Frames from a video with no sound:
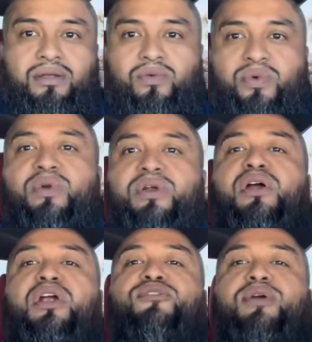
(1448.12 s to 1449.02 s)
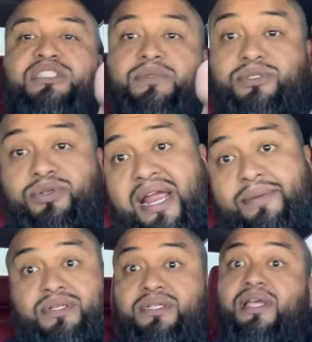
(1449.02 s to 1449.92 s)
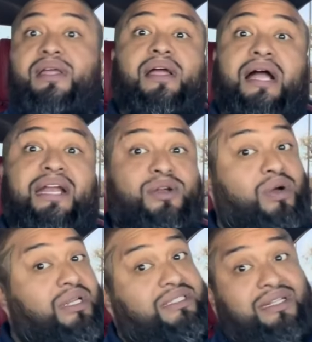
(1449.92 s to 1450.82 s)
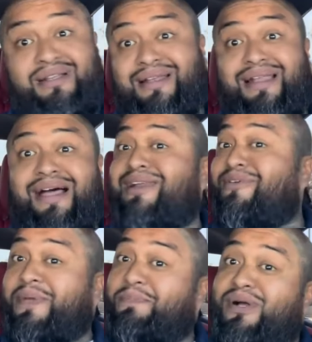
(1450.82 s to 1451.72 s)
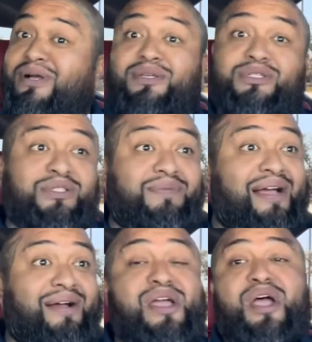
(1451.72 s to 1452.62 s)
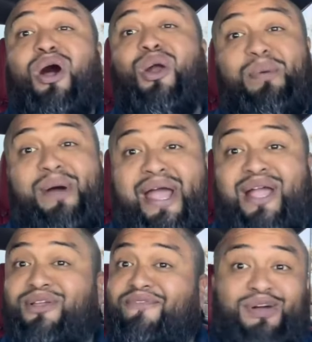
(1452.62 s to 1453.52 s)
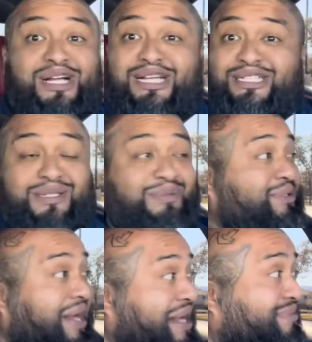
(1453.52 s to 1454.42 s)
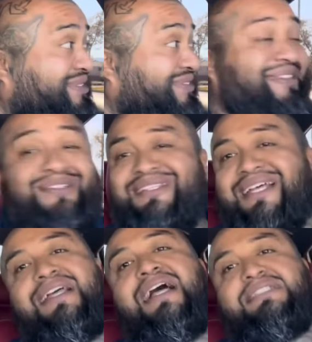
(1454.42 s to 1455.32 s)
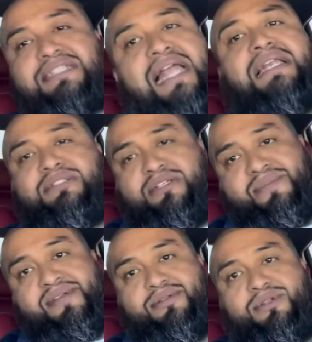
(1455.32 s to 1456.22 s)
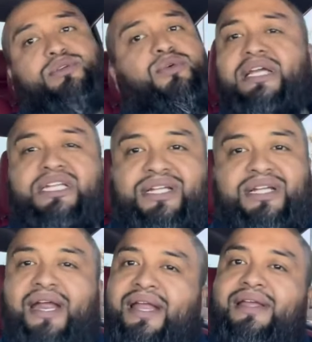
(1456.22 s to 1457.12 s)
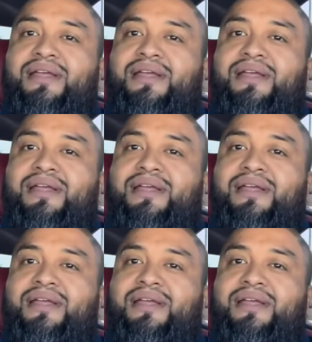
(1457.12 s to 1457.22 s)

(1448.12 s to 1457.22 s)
We work hard for our subscribers. I notice a lot of people on YouTube now are buying their fucking subscribers, vatos. That's scandalous, homie. Don't do that shit, eh?